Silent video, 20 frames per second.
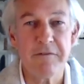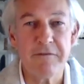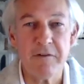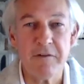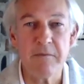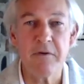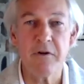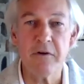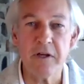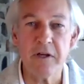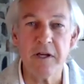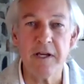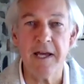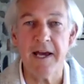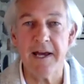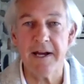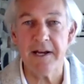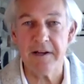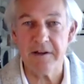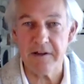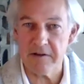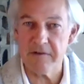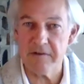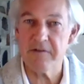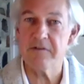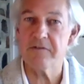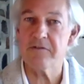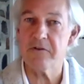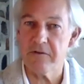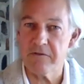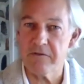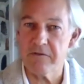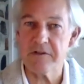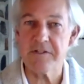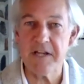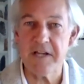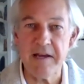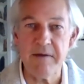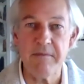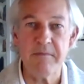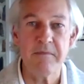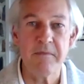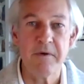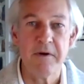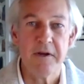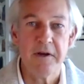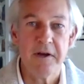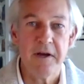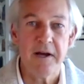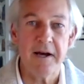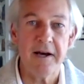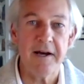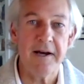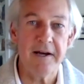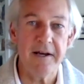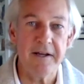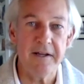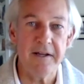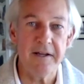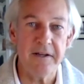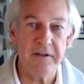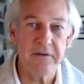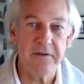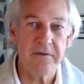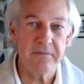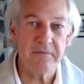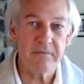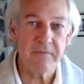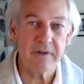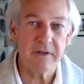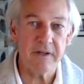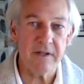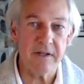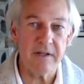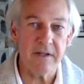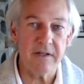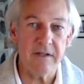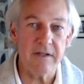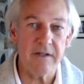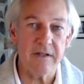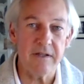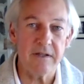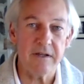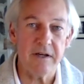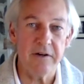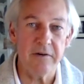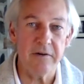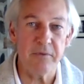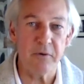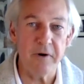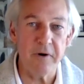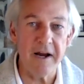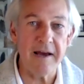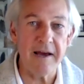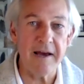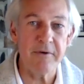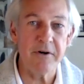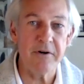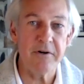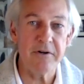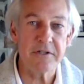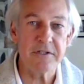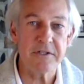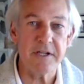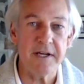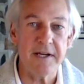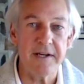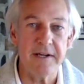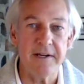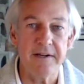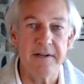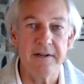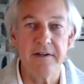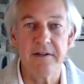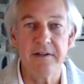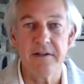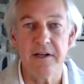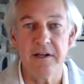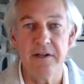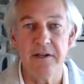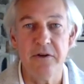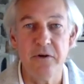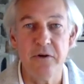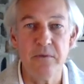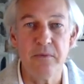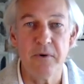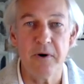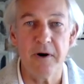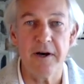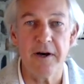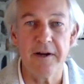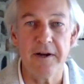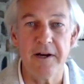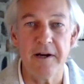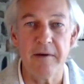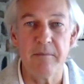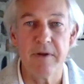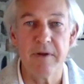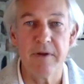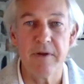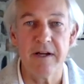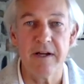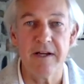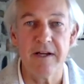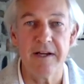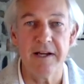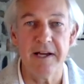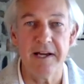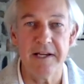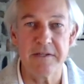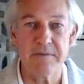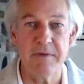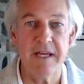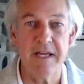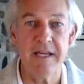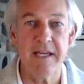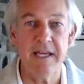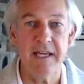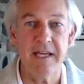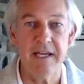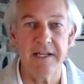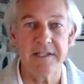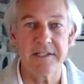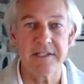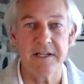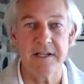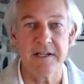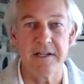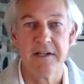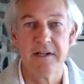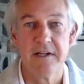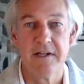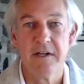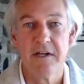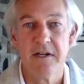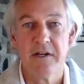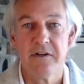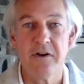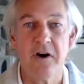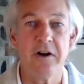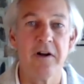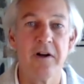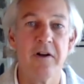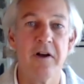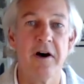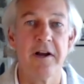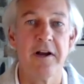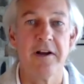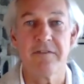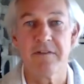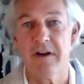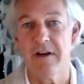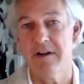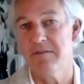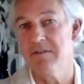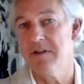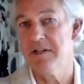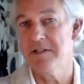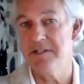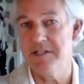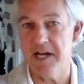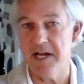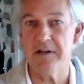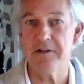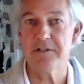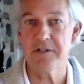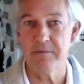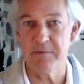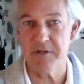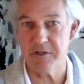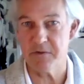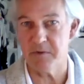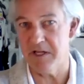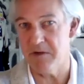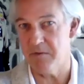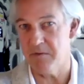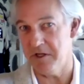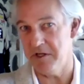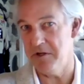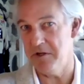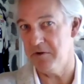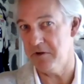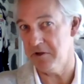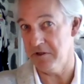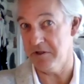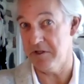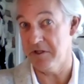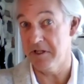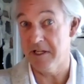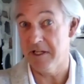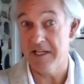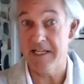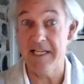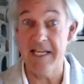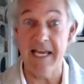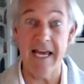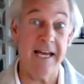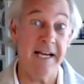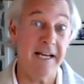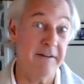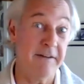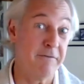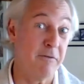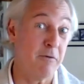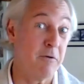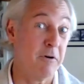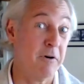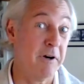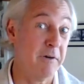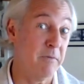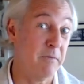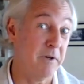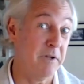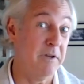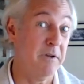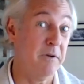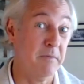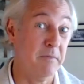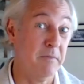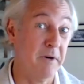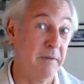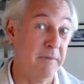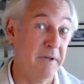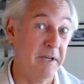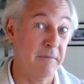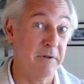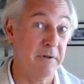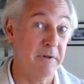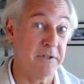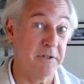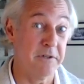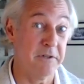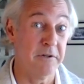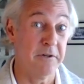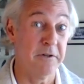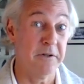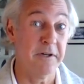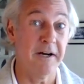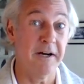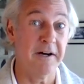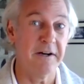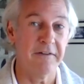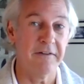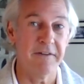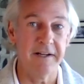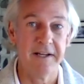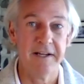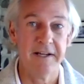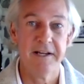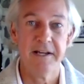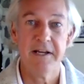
from looking at it and sort of the same kind of parameters that you brought up as making it not a lot of kind of delta between what you could get it for and what you might be able to earn out of it.